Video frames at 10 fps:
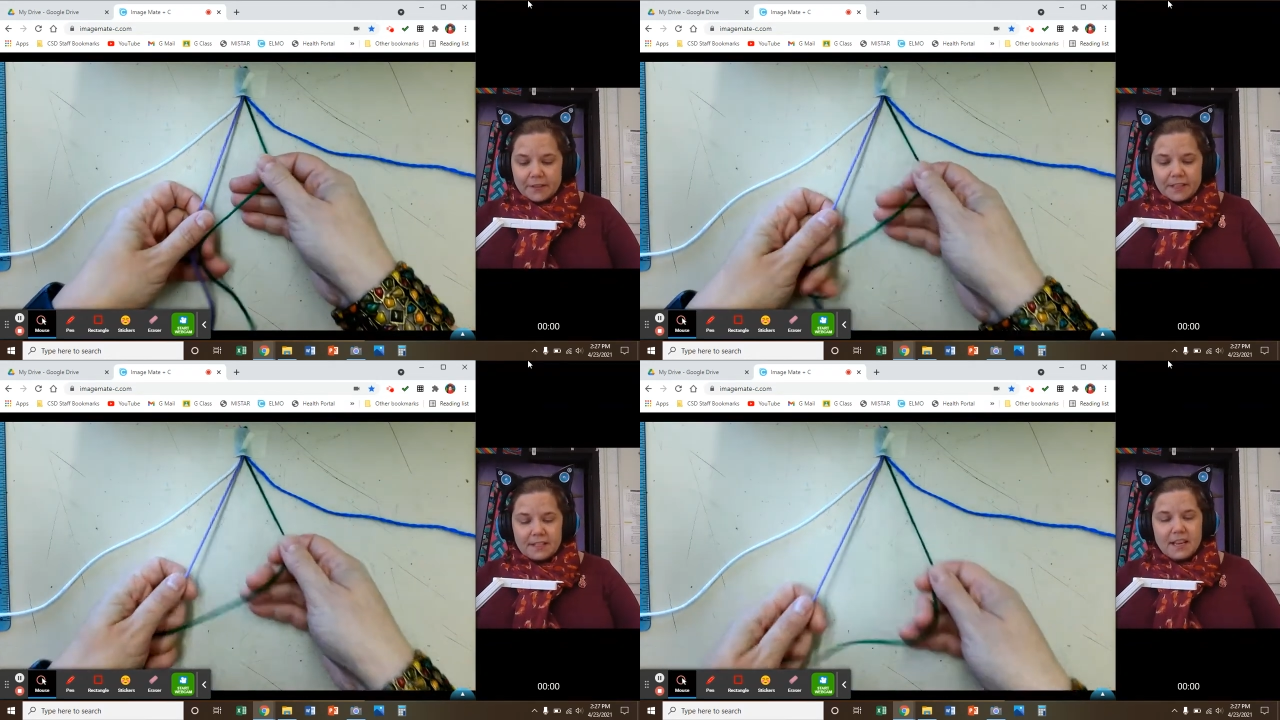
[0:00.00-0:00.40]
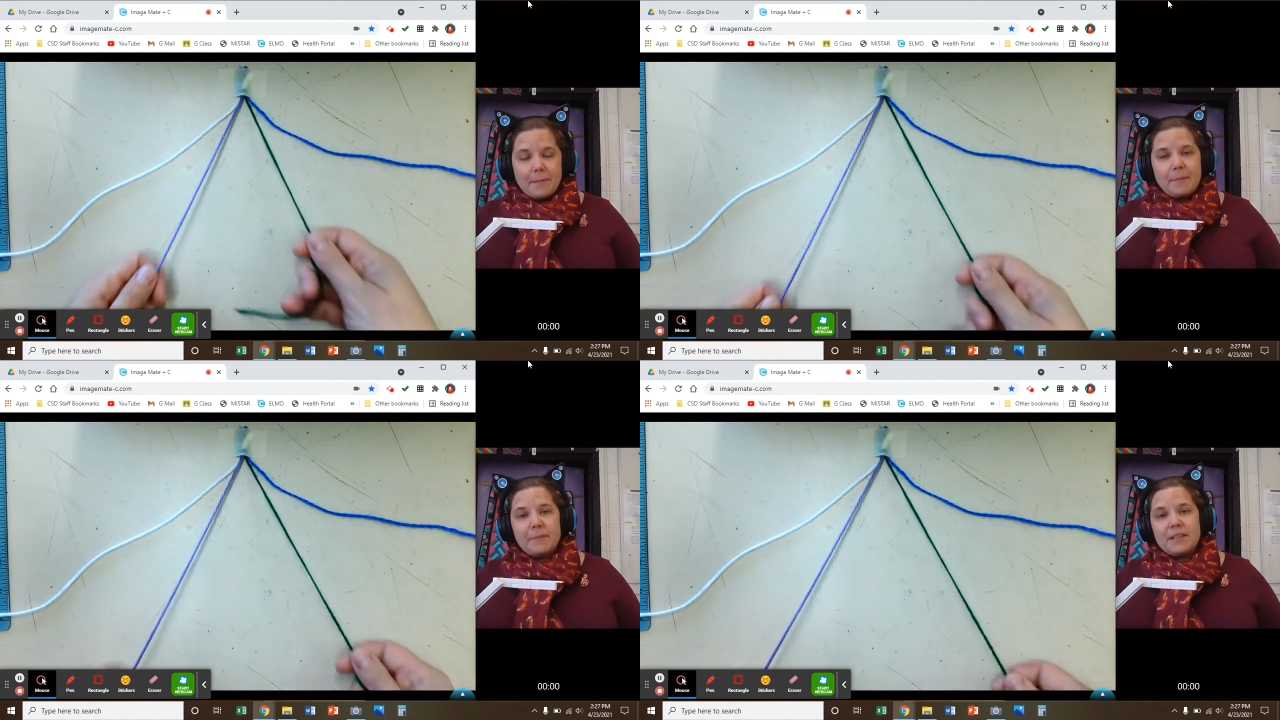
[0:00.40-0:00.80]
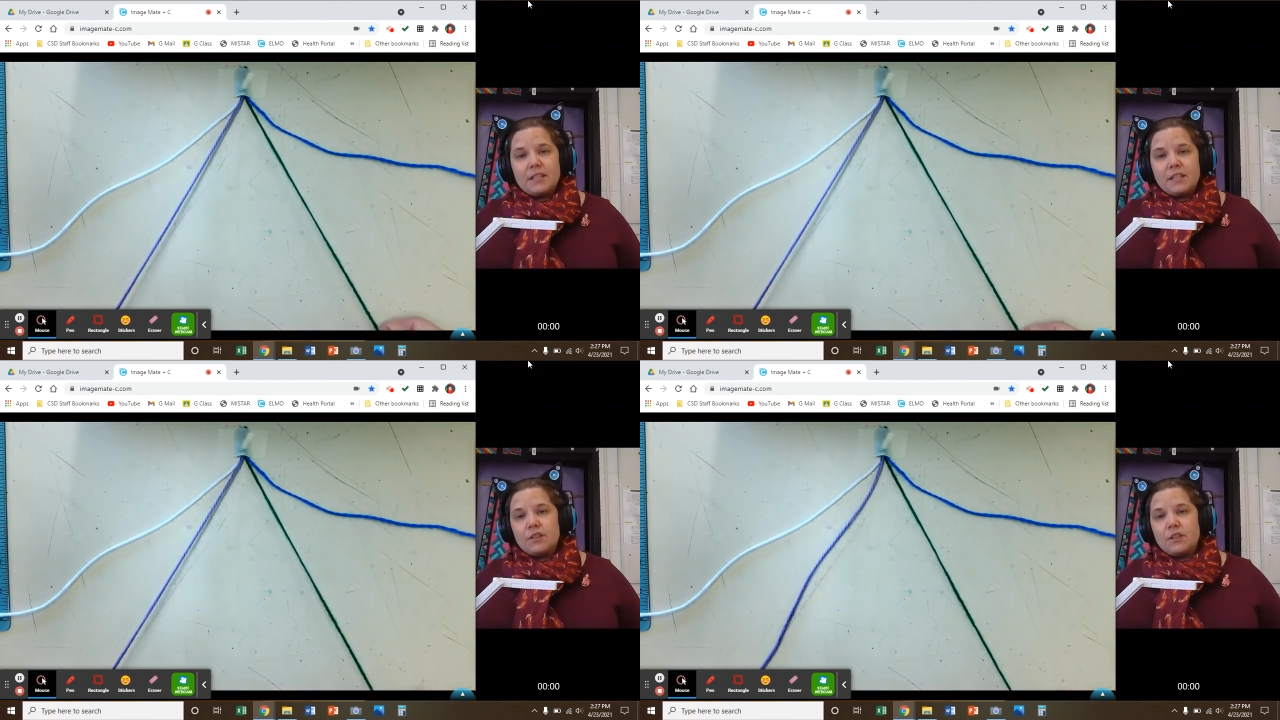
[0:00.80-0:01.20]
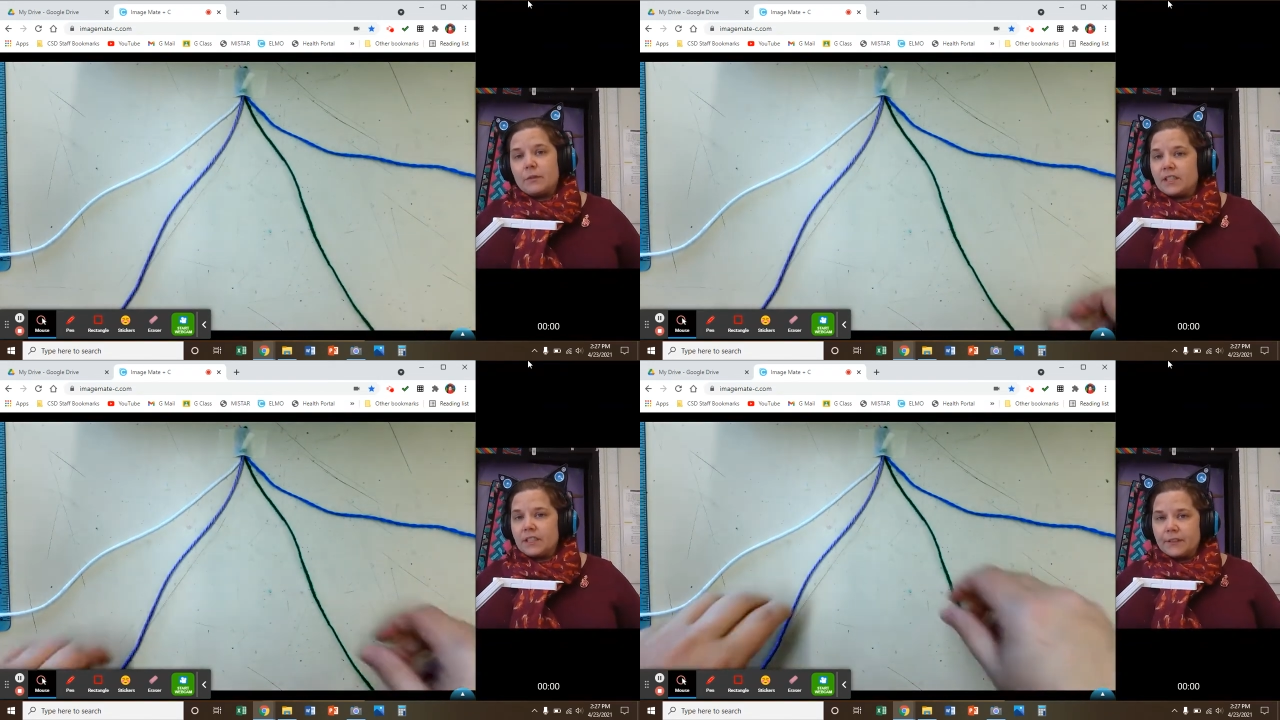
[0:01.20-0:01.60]
This time I'm going to be teaching
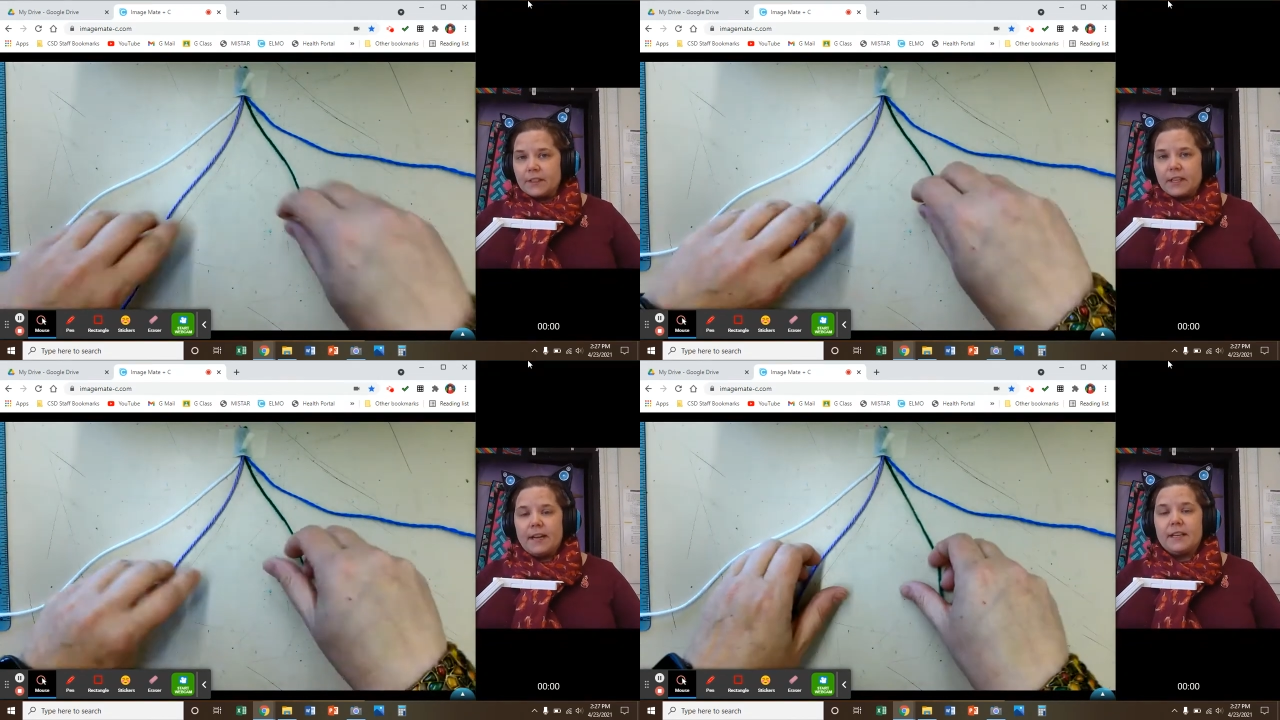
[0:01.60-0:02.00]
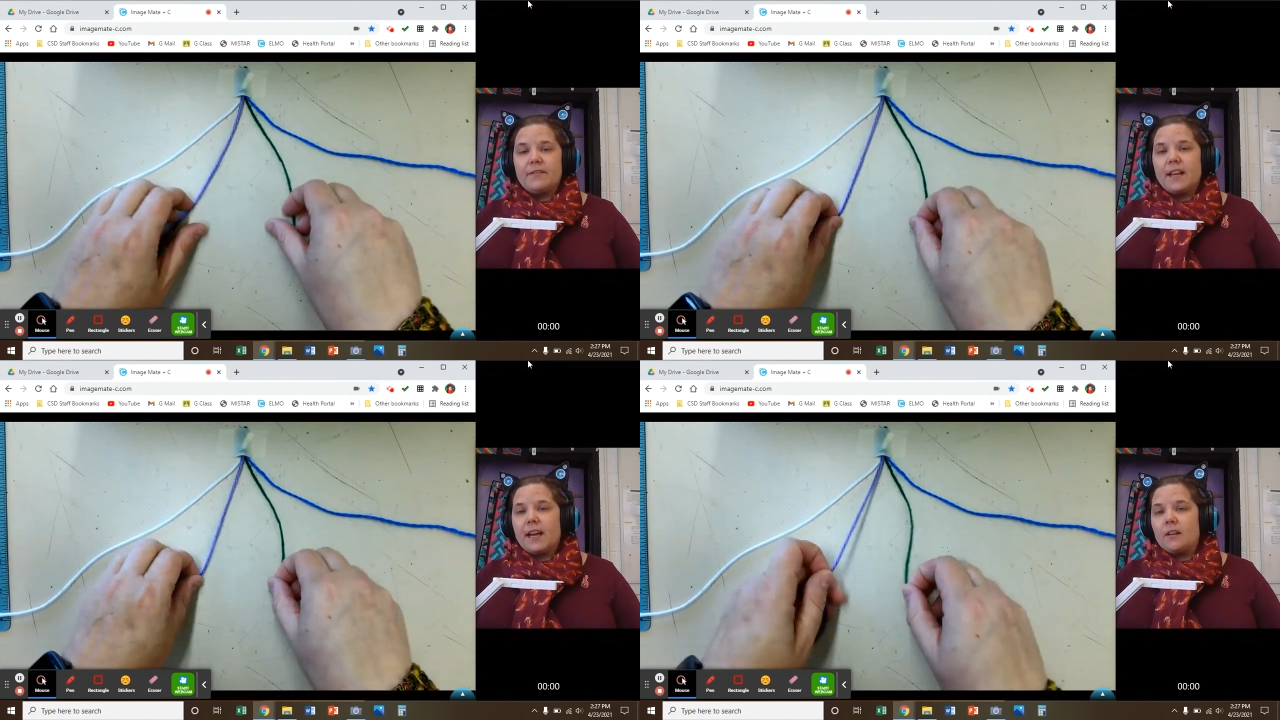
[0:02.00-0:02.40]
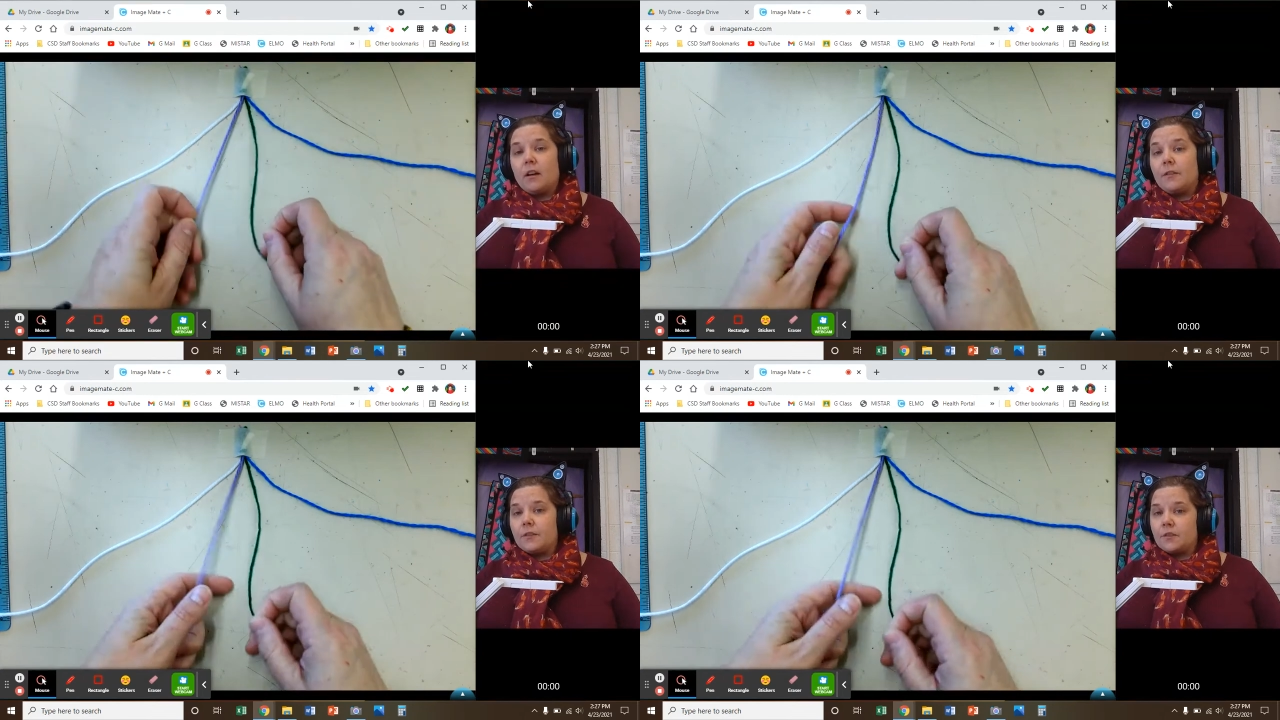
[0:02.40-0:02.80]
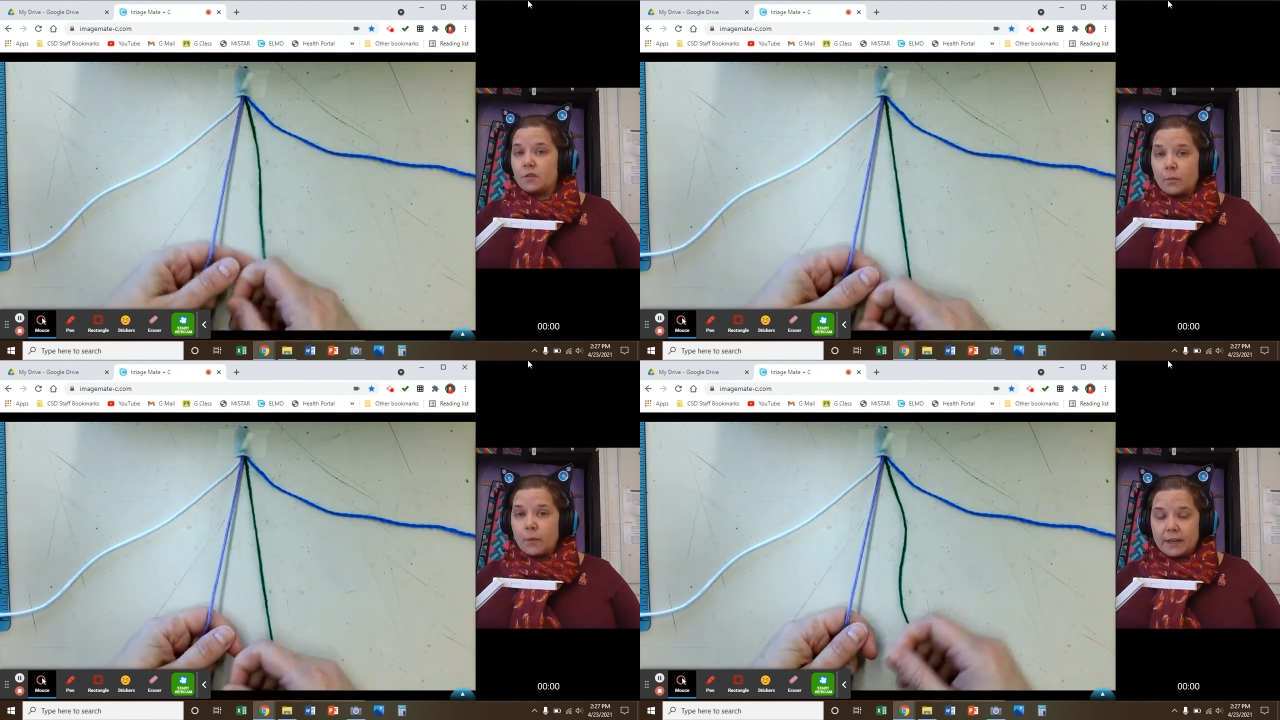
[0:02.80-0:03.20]
you a different kind of knot called the
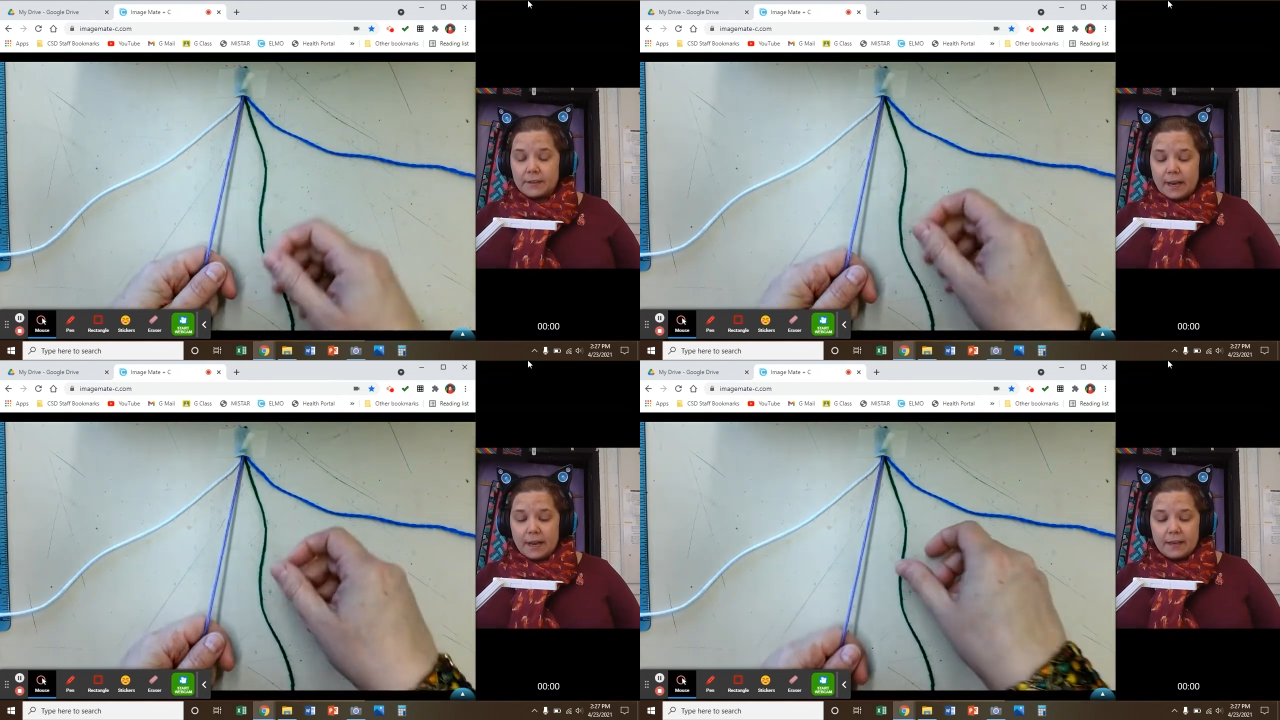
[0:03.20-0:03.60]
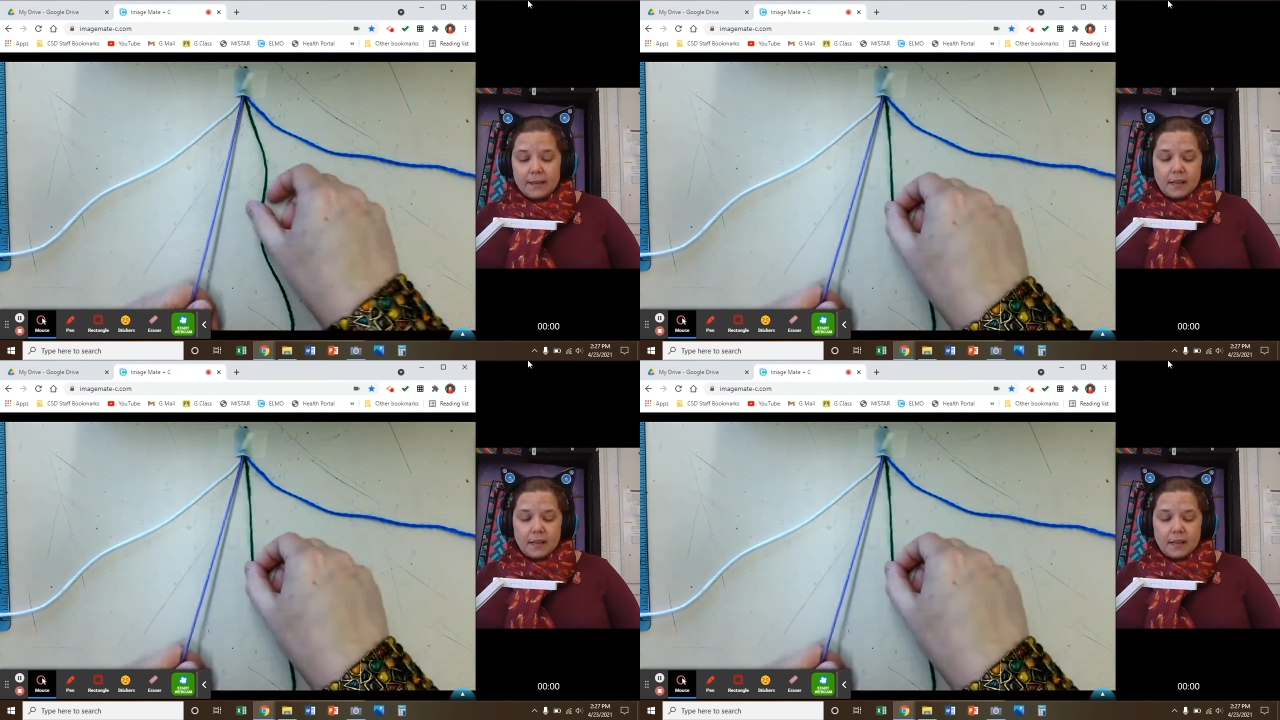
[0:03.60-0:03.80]
square knot.